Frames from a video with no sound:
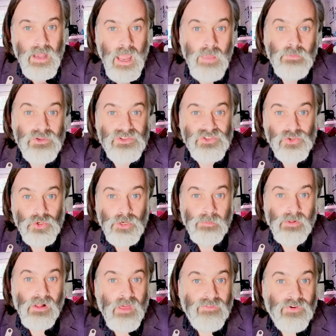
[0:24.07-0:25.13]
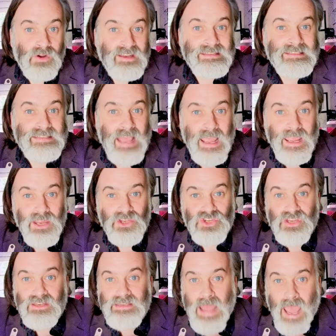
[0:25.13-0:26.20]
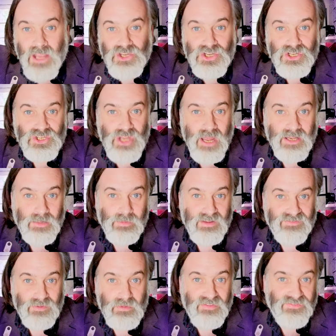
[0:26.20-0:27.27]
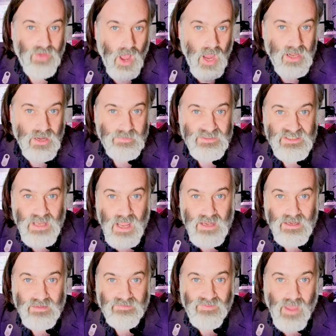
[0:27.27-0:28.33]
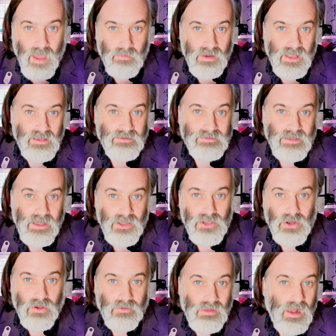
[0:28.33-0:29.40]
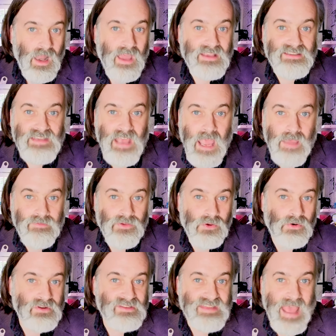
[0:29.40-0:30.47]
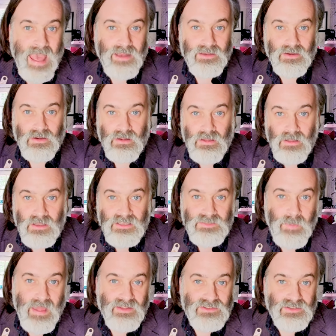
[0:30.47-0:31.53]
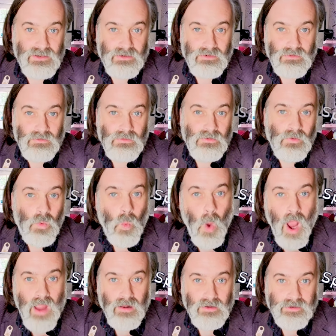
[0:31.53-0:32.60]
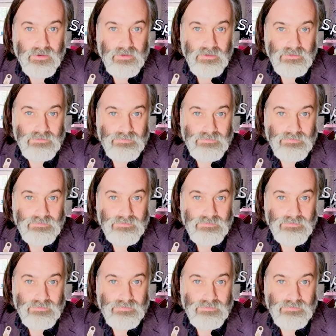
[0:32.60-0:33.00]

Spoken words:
name was suitable for a sage and dashing gentleman from a fine upstanding family. You know, like Xavier or Xander, Spencer, Wilder.